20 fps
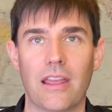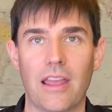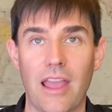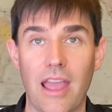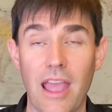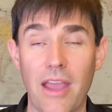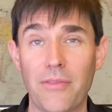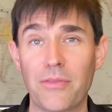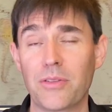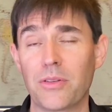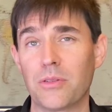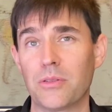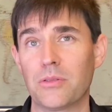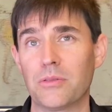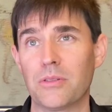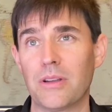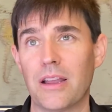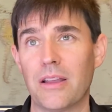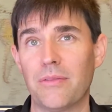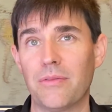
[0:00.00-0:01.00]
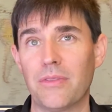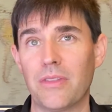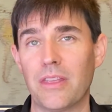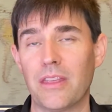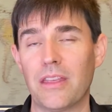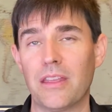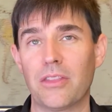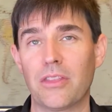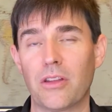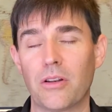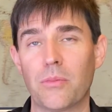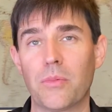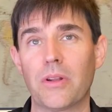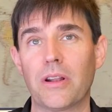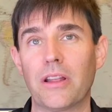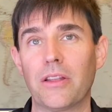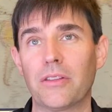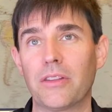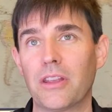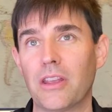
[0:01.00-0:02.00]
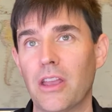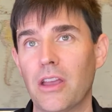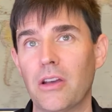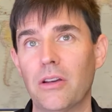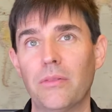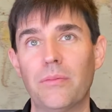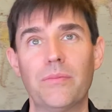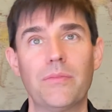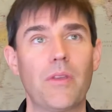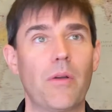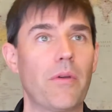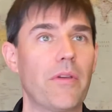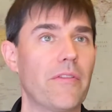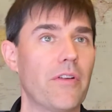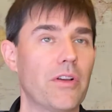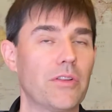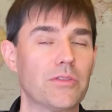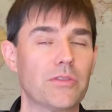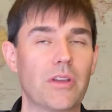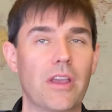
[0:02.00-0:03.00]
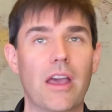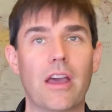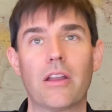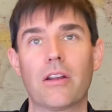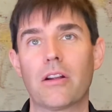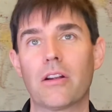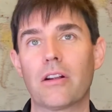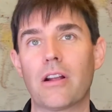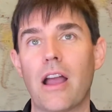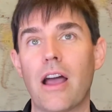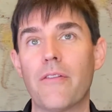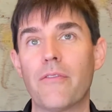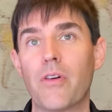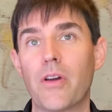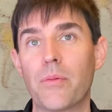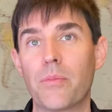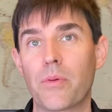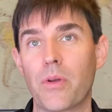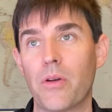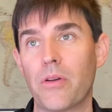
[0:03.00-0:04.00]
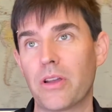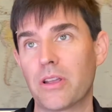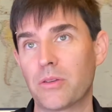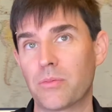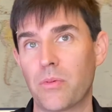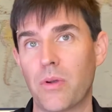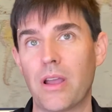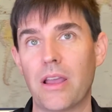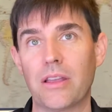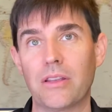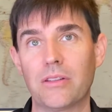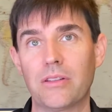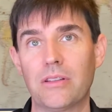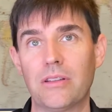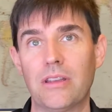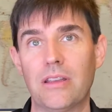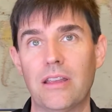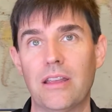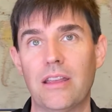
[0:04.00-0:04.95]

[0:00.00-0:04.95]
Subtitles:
After the Thunderbolt LTO, we've also got our Envoy Pro Express.